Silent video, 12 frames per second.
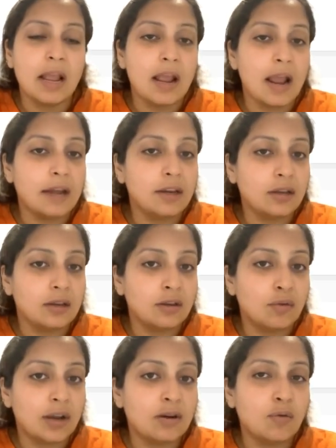And
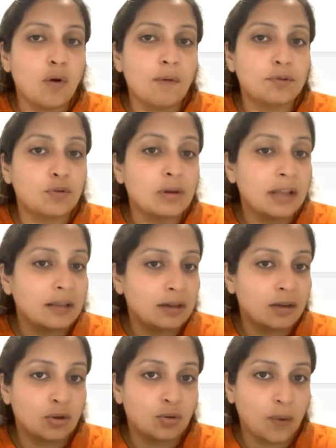you can go up to length
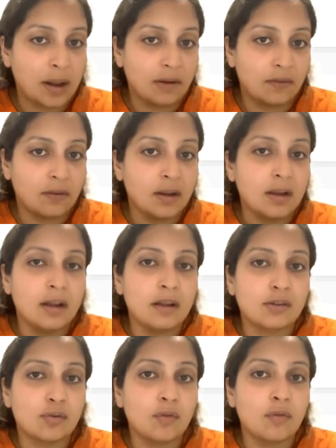12.
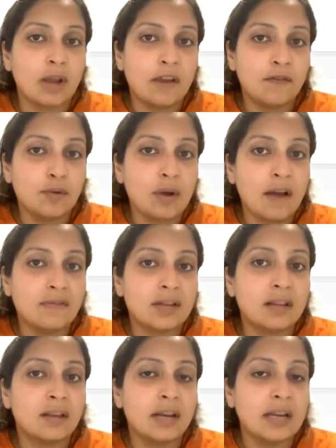So if you have
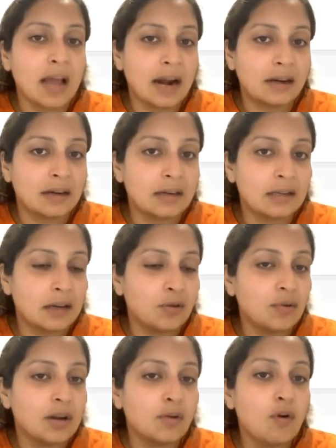said 3 characters and you
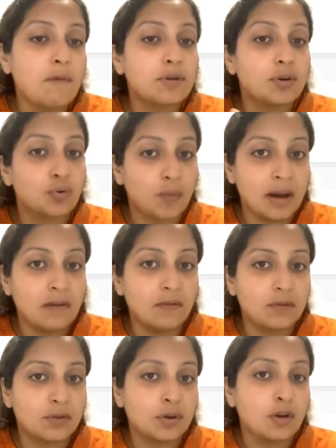can go up to 12,
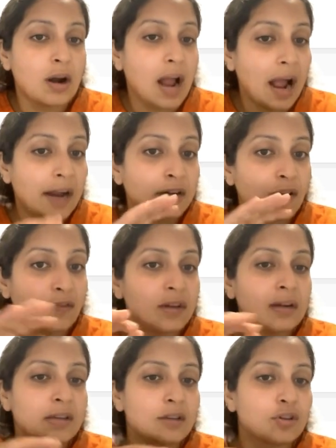so your height of the
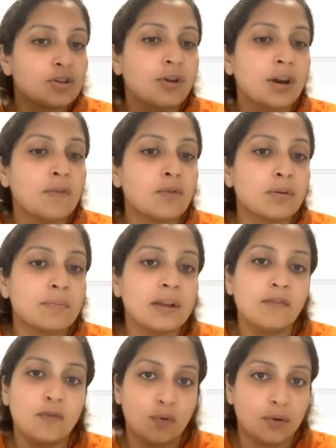decision tree would be
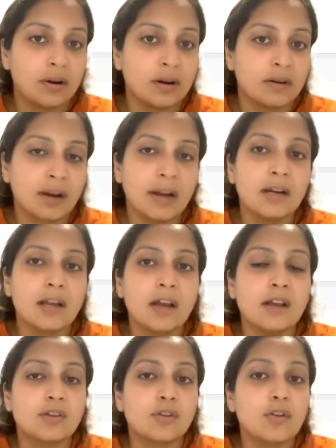4, right?
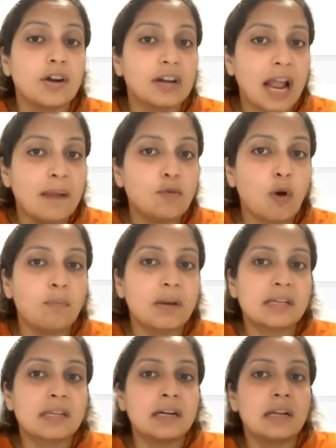So your time
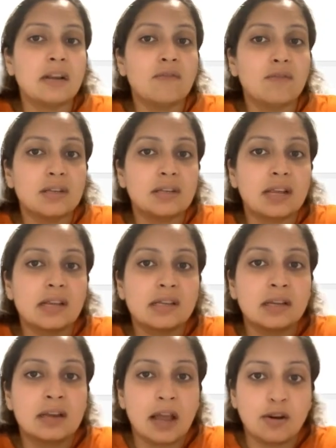complexity in worst case
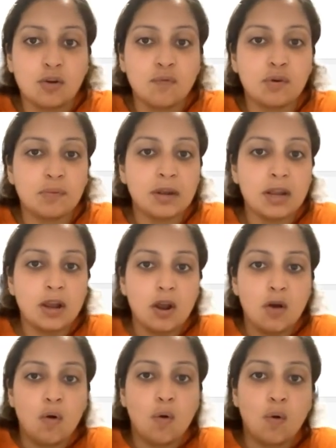scenario would be
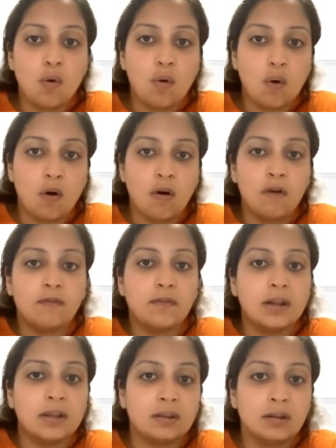O or
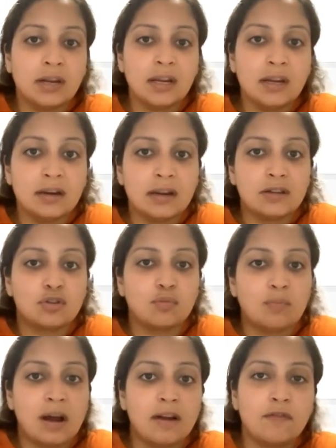3 raised to
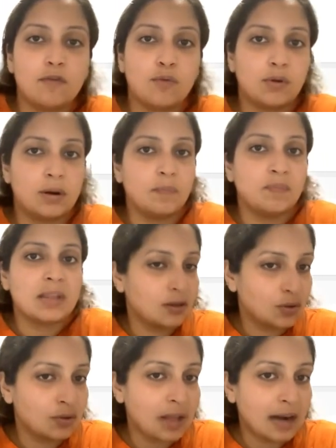power 4.
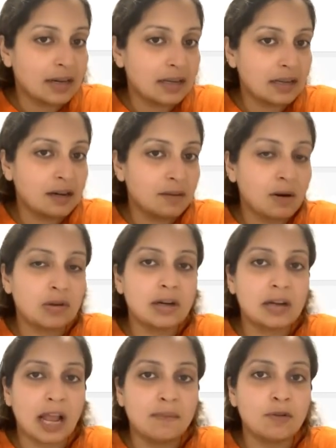So that is it about the
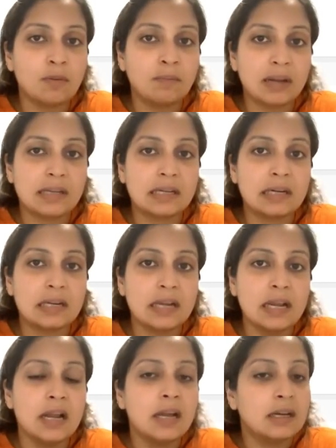time complexity.
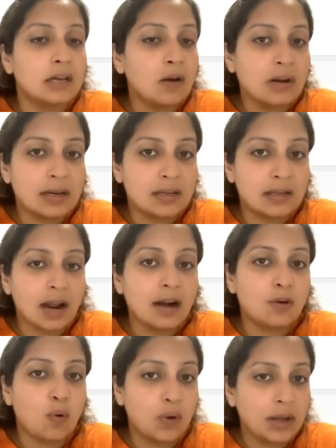Now let's
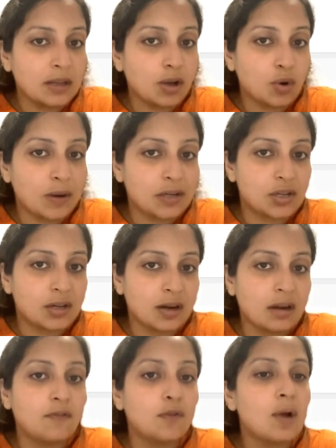start coding the question,
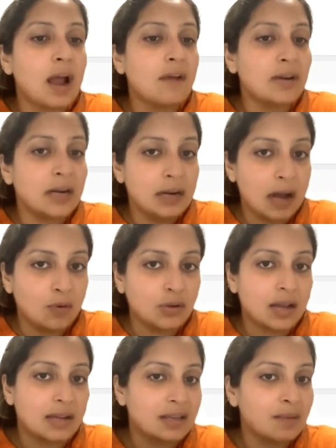and if you have any doubts,
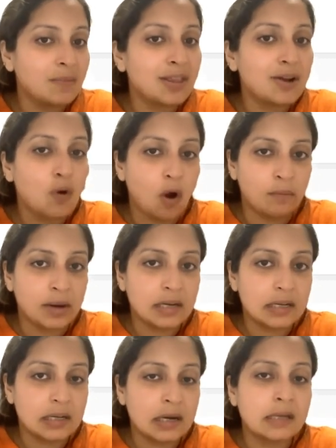ask them in the
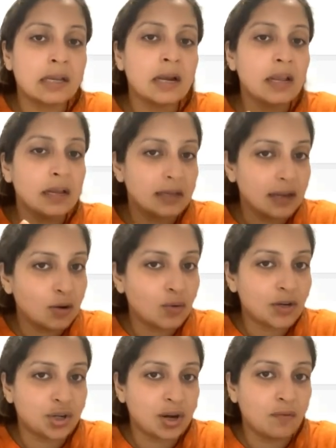comments. It's an easier
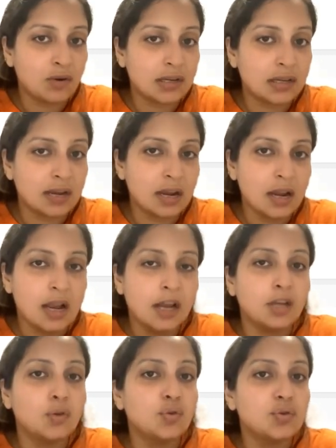question, I would say.
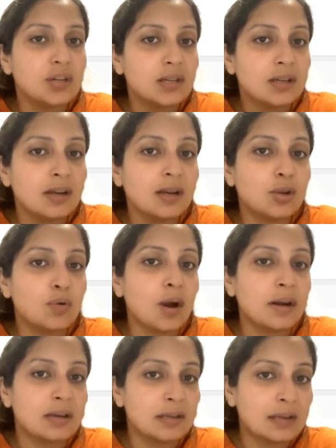You just need to
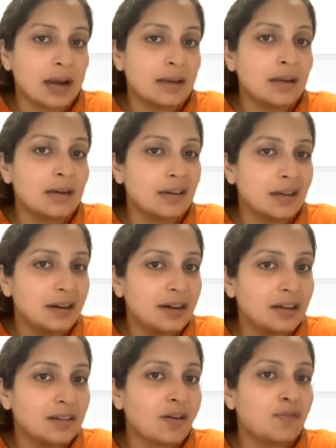understand the
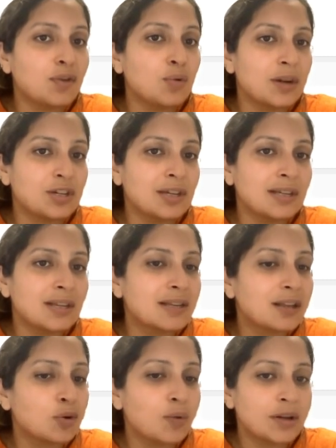integrities of the question since
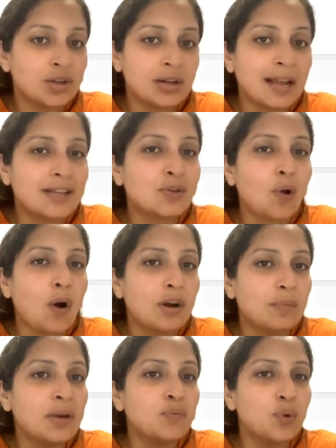the question has not
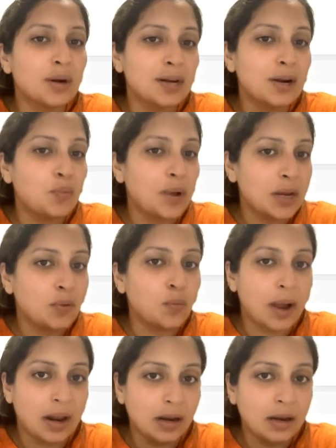been worded very
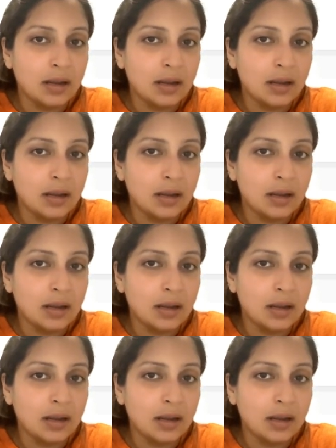well.